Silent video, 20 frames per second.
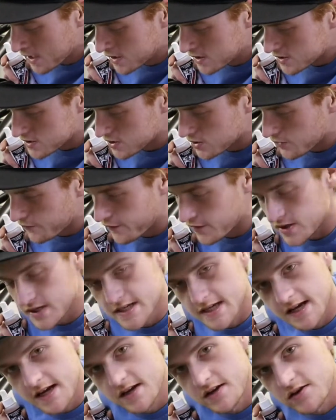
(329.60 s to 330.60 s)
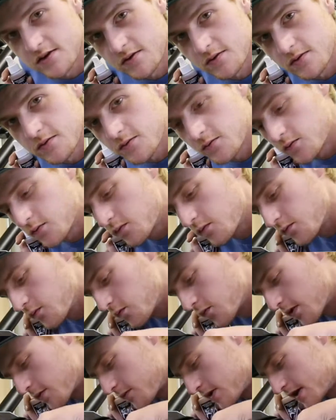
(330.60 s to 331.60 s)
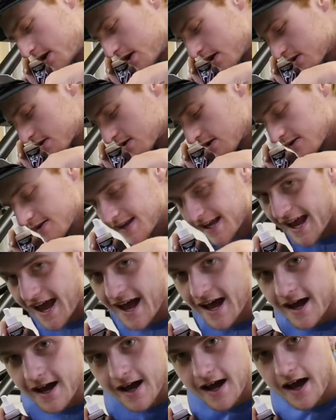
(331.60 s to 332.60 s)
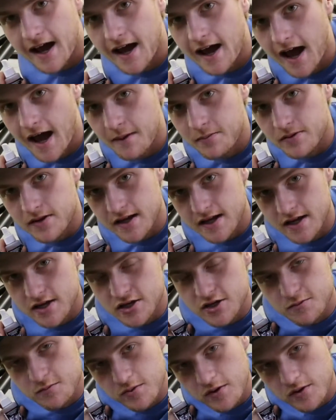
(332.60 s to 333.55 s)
So first thing I do when we start the application